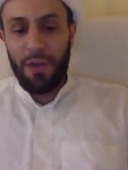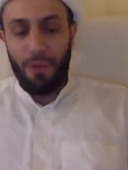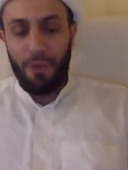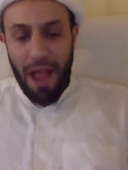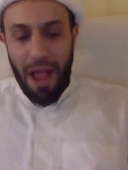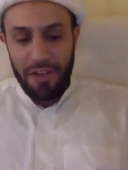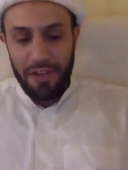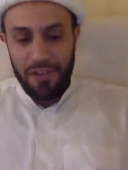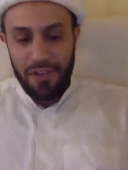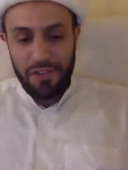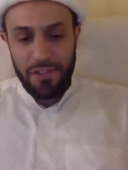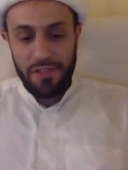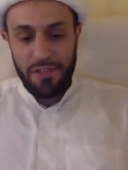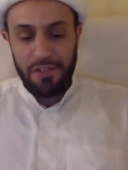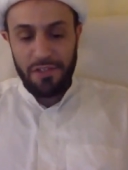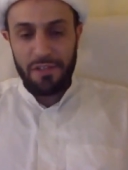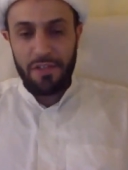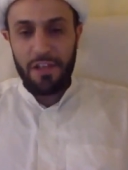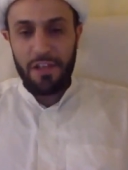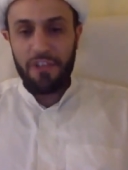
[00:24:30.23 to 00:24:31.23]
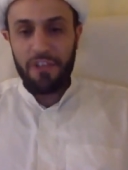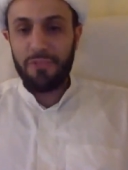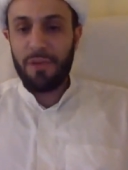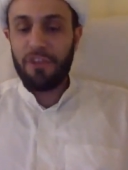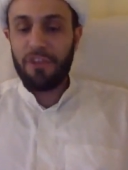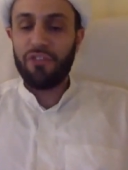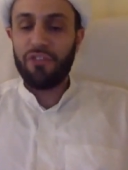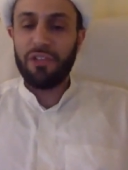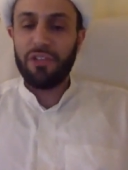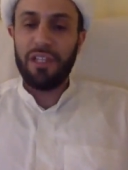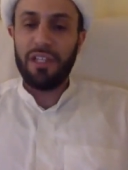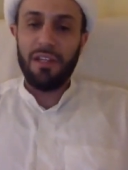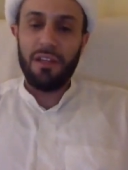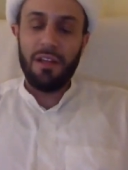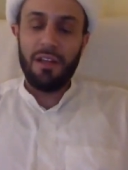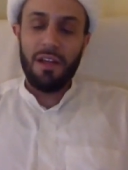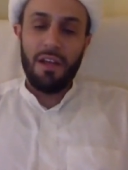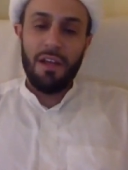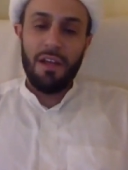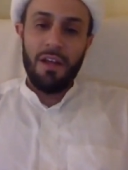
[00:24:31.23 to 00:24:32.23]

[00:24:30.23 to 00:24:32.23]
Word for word: arises, especially